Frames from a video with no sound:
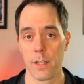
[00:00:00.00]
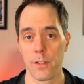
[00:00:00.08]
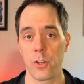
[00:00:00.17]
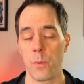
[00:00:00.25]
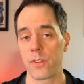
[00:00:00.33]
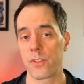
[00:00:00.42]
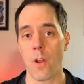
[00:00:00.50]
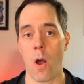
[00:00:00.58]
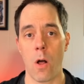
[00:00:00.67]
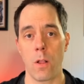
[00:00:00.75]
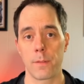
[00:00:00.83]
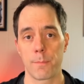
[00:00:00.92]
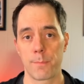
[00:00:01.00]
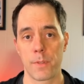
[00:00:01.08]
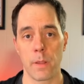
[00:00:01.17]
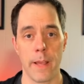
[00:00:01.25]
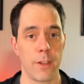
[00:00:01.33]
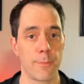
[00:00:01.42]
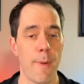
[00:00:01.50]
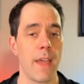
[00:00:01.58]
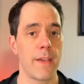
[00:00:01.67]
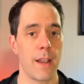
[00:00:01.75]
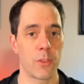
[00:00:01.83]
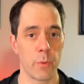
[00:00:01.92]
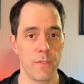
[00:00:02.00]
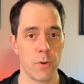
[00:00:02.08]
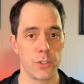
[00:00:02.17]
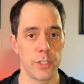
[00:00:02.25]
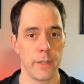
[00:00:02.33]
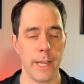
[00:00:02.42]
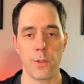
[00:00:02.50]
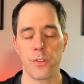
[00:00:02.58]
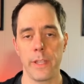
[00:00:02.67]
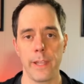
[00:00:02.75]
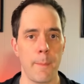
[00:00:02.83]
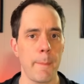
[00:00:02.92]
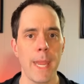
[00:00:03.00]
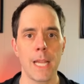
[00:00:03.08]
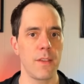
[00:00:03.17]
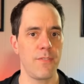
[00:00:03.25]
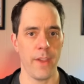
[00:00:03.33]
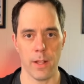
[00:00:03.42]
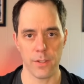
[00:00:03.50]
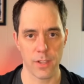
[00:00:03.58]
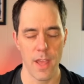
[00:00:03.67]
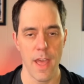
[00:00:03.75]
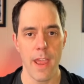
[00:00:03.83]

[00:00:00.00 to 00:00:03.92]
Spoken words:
to install the latest Python 3 version. And you'll see it immediately fails.